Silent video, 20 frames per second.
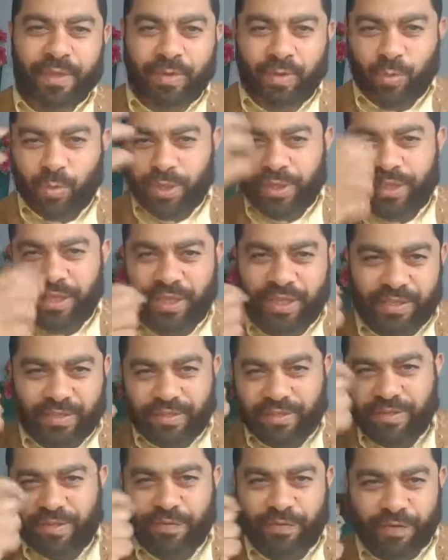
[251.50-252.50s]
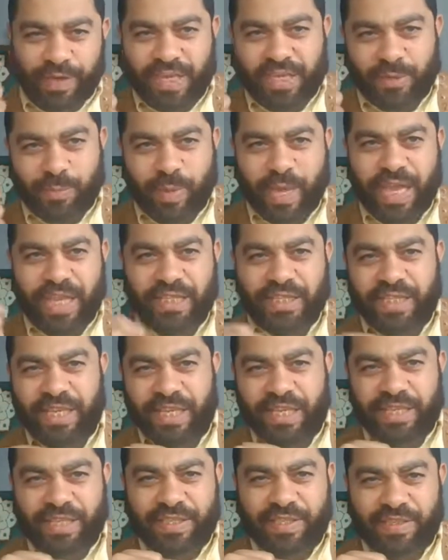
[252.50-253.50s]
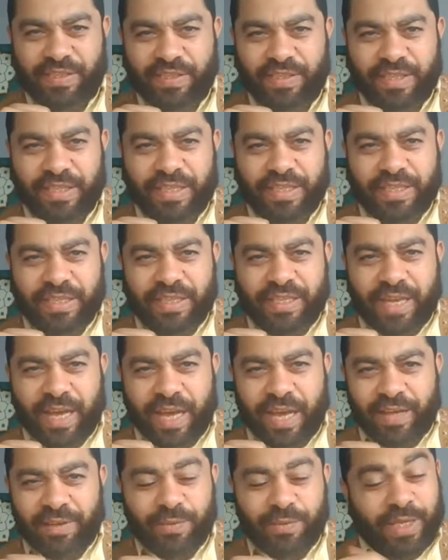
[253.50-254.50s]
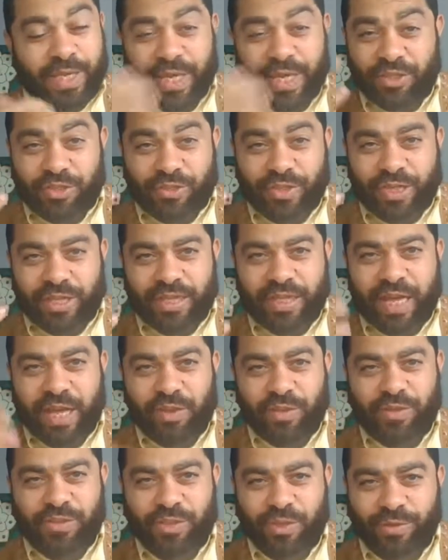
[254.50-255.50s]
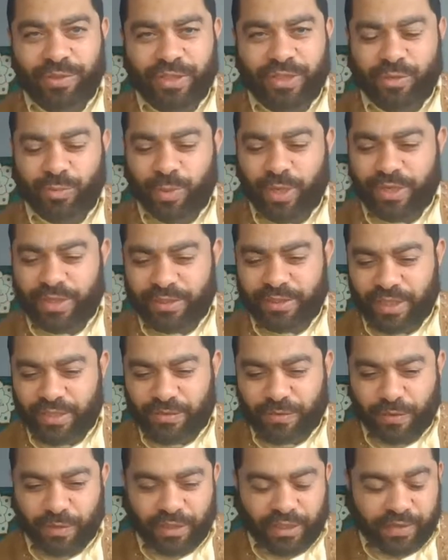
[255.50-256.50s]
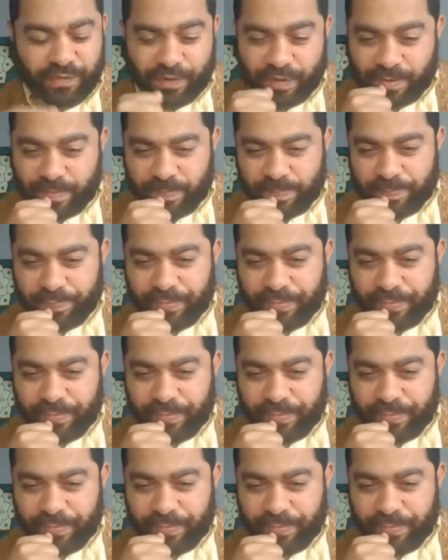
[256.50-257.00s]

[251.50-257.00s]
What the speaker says: with his face paintings, a street clown. So this is what he does for a living.